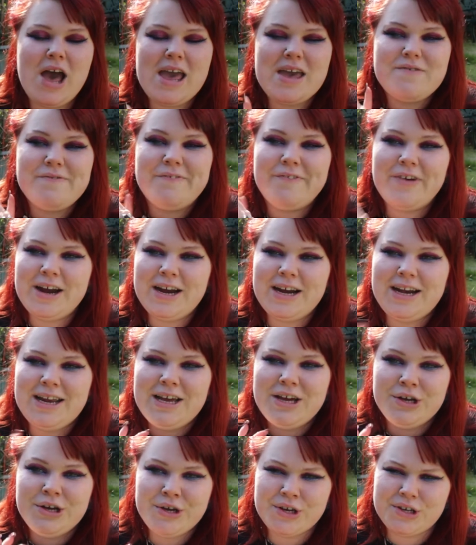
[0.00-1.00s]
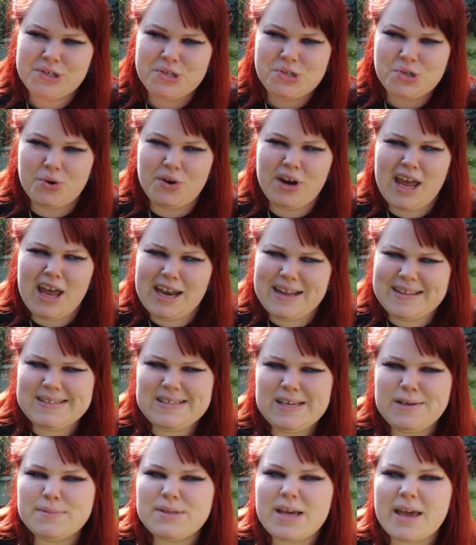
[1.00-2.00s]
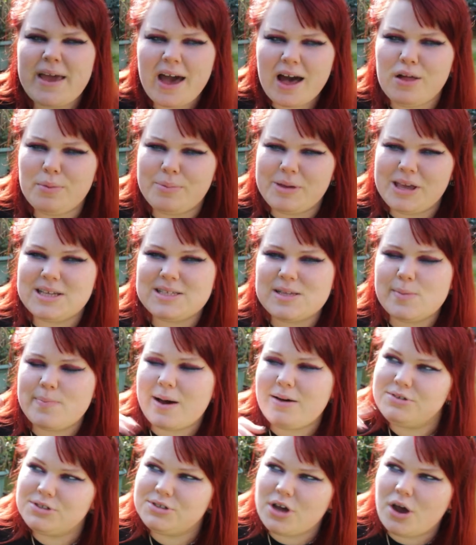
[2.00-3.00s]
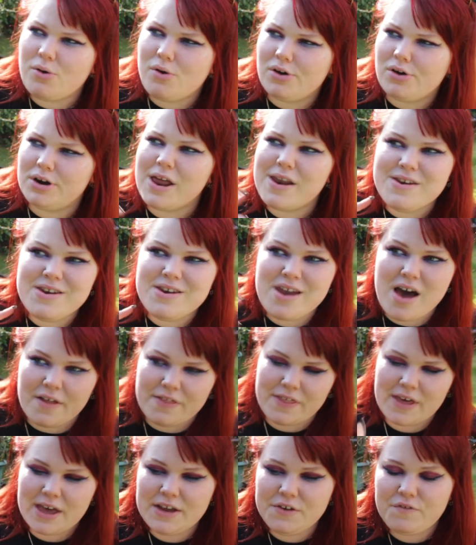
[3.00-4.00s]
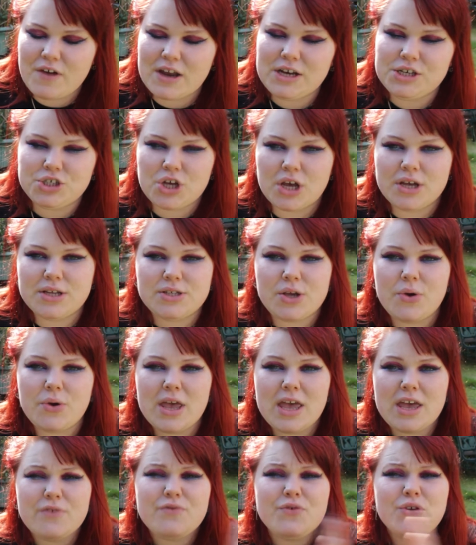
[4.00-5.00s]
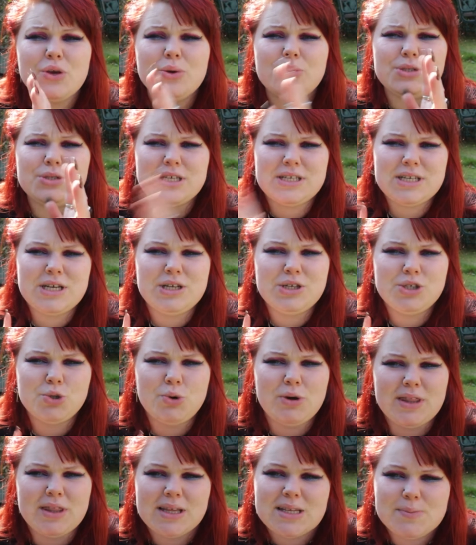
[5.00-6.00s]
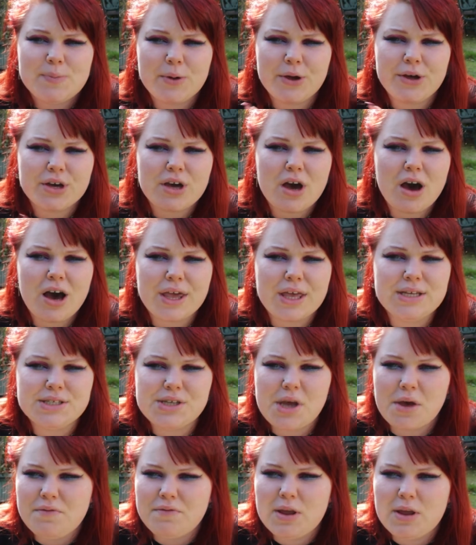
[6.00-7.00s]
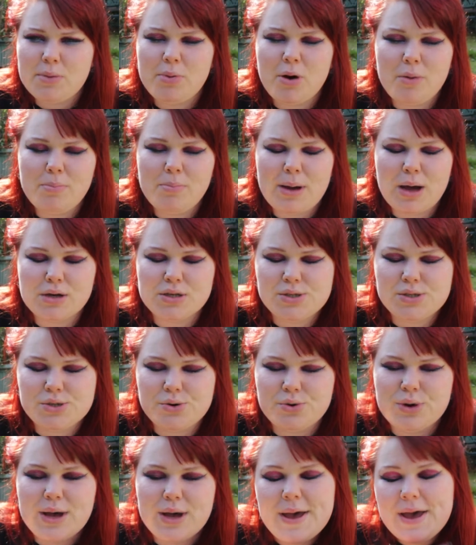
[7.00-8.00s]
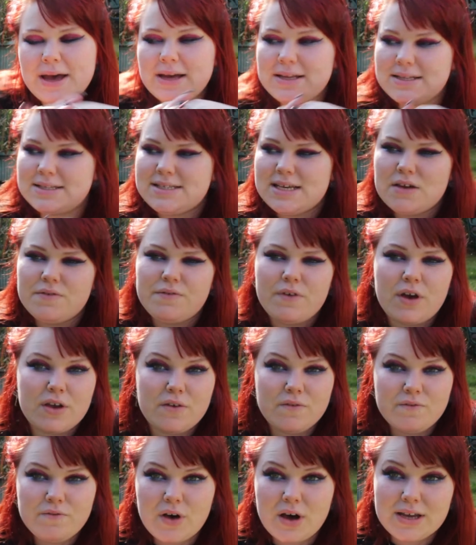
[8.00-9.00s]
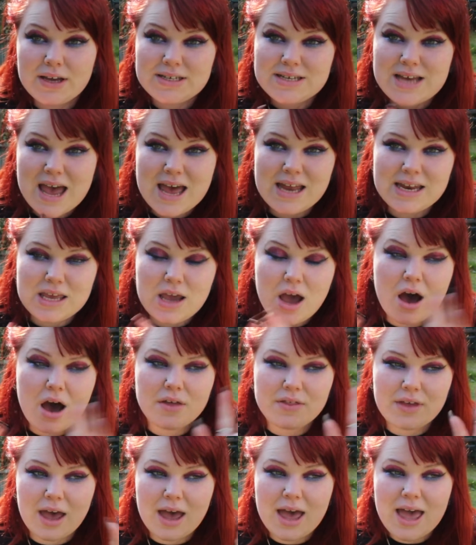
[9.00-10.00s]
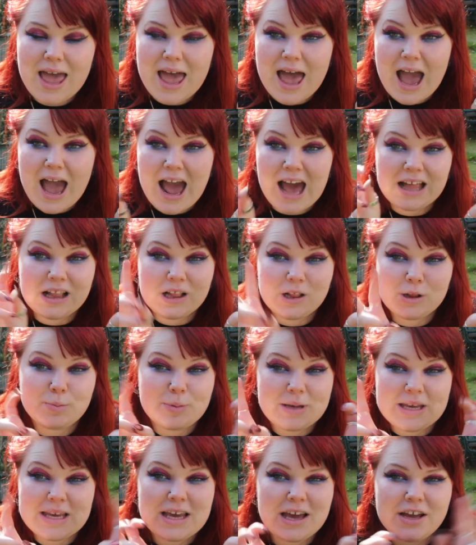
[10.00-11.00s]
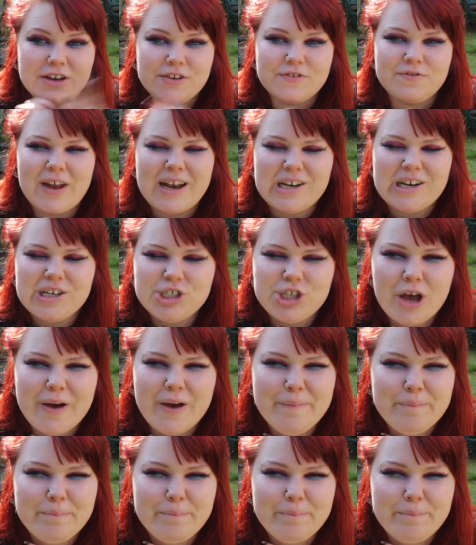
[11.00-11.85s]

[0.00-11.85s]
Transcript: a really good story. And it seems like Albie is about to go on another adventure. So if you did enjoy this book, I can definitely pop back to school and see if I can find any other Albie adventure